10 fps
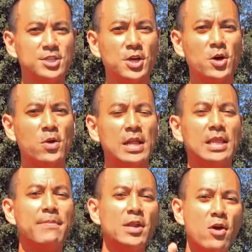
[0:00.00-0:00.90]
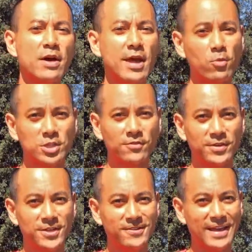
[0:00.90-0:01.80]
So let me know how that works
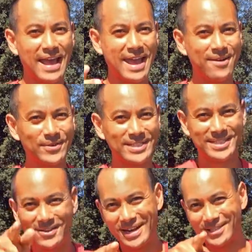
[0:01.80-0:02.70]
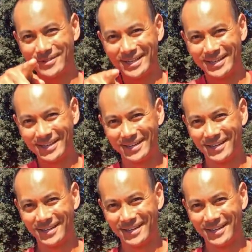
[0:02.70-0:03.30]
for you, and we'll see you next week.